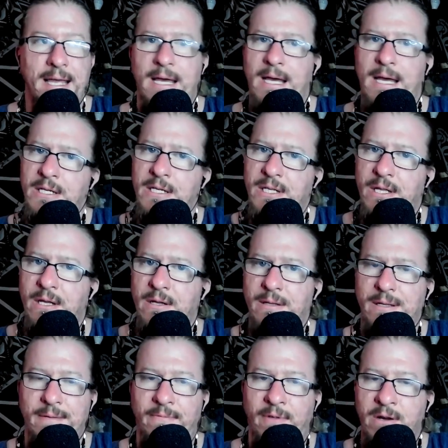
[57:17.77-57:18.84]
yes, yeah,
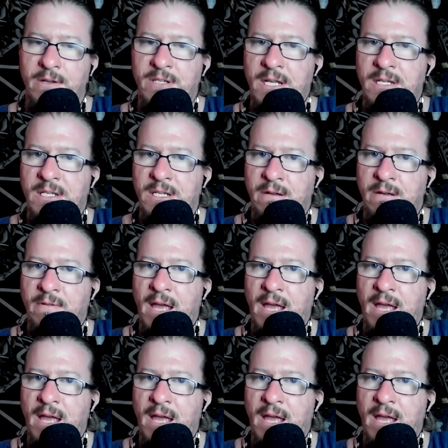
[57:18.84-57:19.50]
very sensitive.